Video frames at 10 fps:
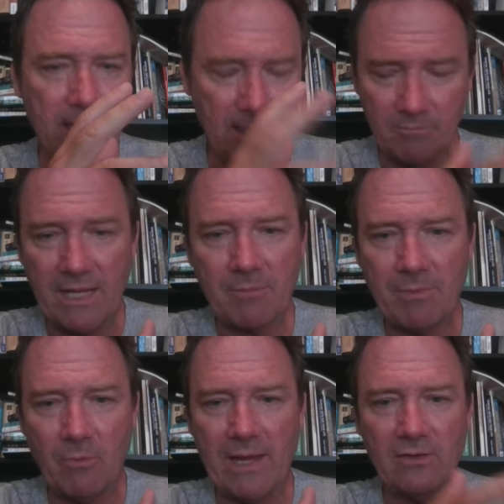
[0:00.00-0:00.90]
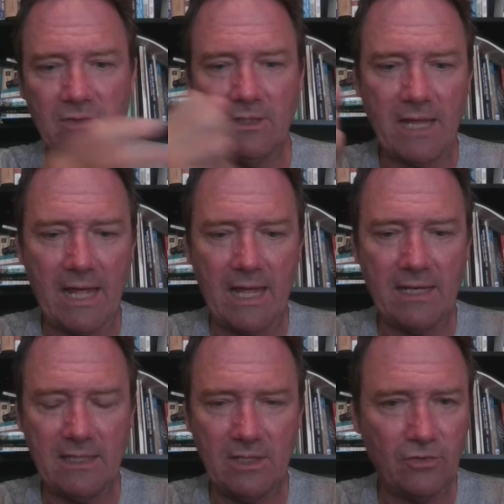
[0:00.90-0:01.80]
in Black Belt magazine,
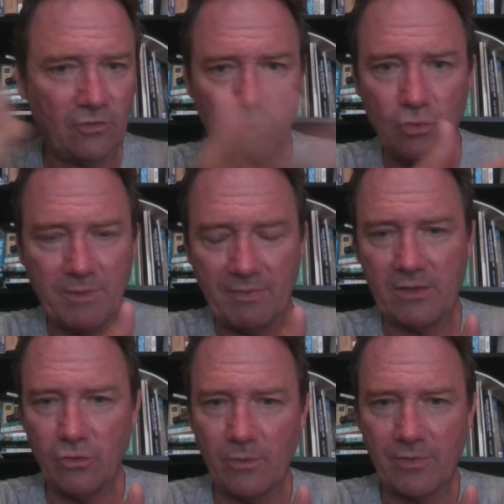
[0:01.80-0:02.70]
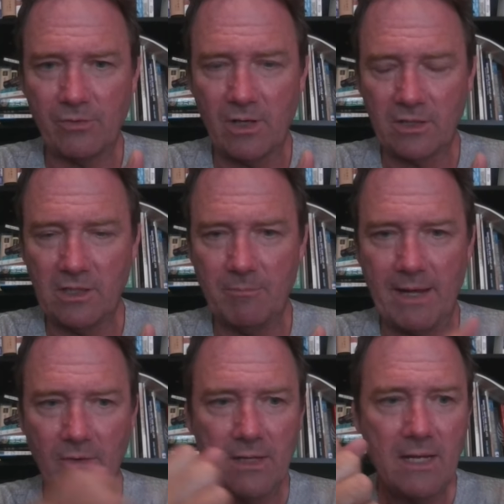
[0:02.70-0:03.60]
and he assumed that they knew what they're talking
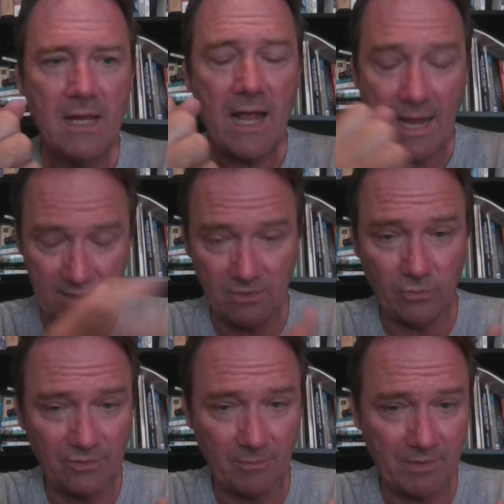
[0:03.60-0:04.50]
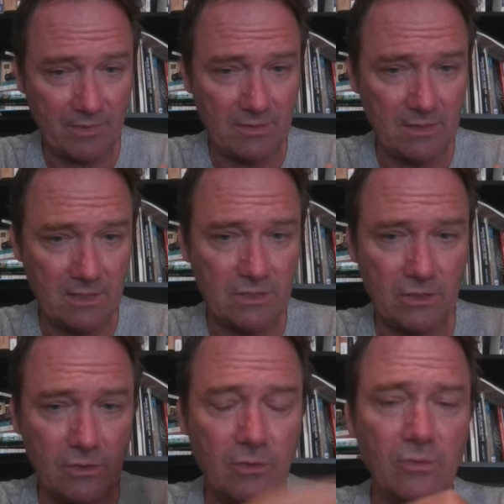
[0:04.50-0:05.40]
about, and this was something that the
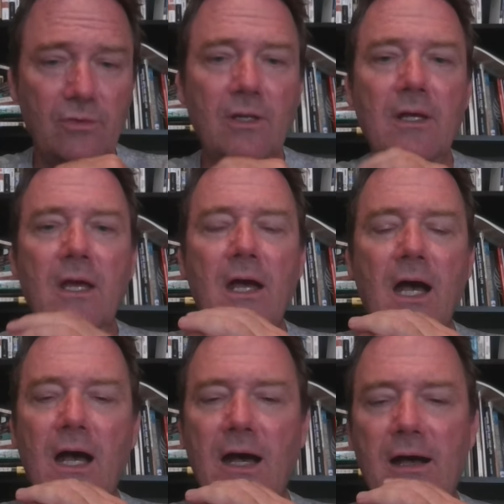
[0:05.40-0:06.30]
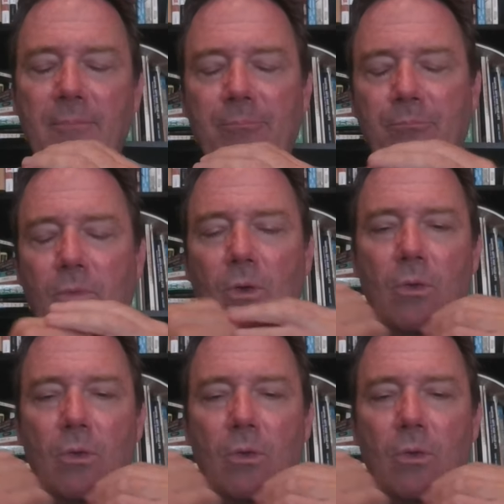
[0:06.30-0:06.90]
ninja used. Um,